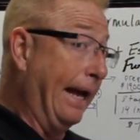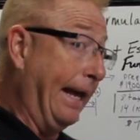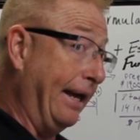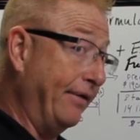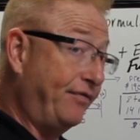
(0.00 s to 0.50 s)

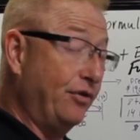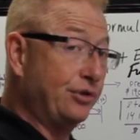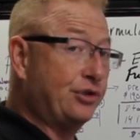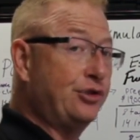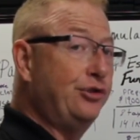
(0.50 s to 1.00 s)
If
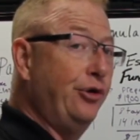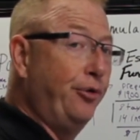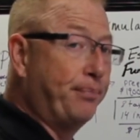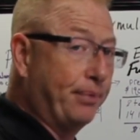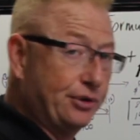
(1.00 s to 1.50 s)
you're
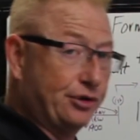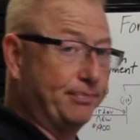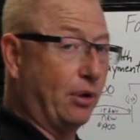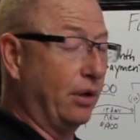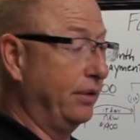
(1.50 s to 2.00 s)
super
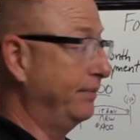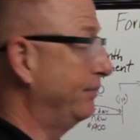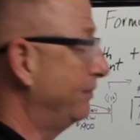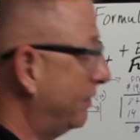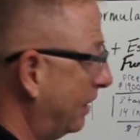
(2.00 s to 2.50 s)
smart,
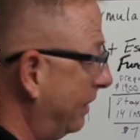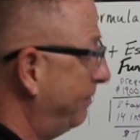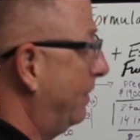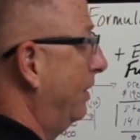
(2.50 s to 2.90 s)
right?